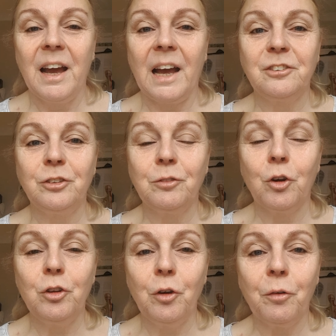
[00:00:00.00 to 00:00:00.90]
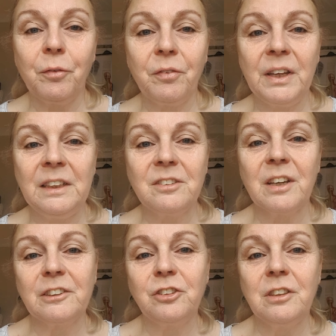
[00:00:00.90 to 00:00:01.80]
As you've got your feet
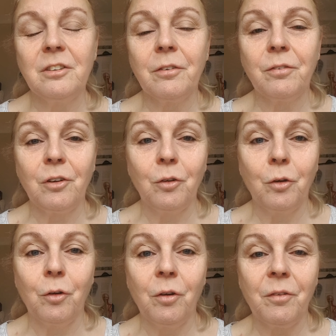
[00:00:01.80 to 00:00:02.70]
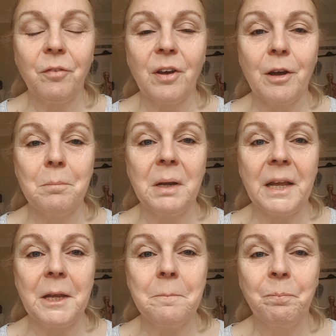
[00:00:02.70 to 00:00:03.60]
touching the floor
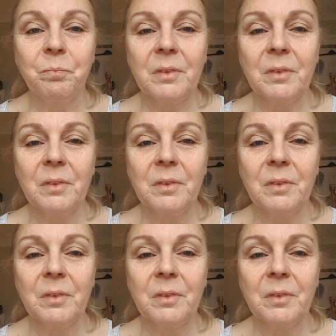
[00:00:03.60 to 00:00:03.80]
firmly,